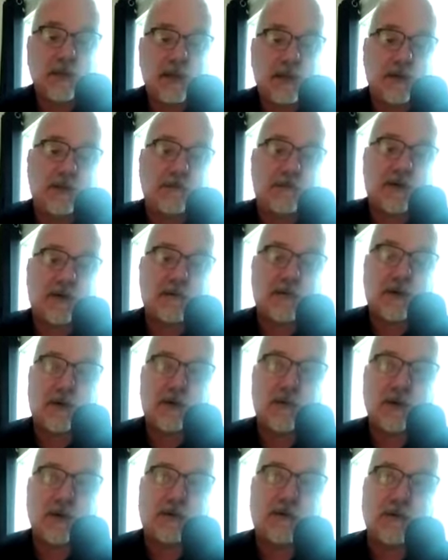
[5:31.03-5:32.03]
And if I've
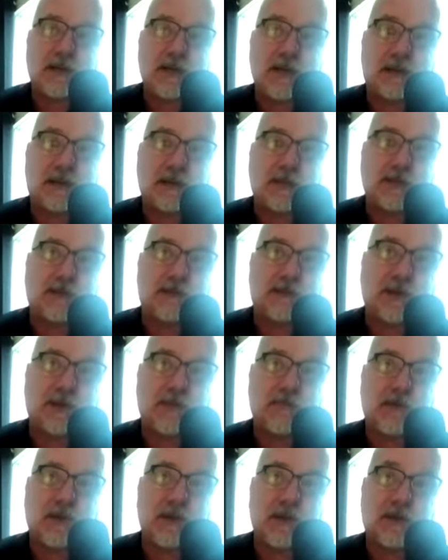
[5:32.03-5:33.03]
always reacted the
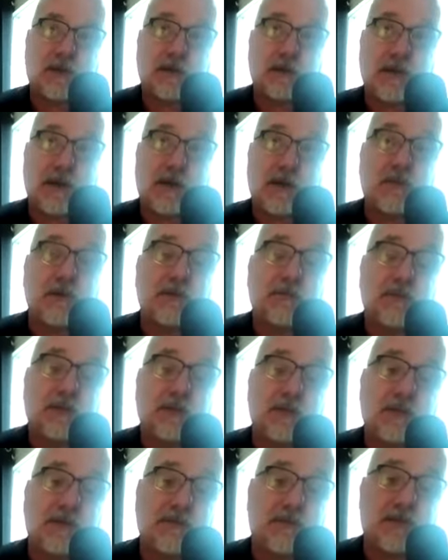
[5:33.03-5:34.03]
same way, or I always
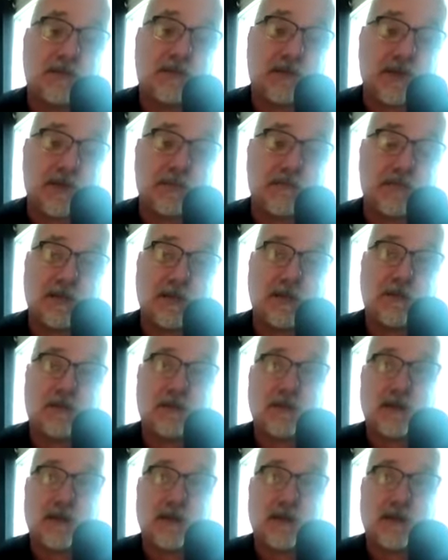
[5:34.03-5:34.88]
believe the same thing, or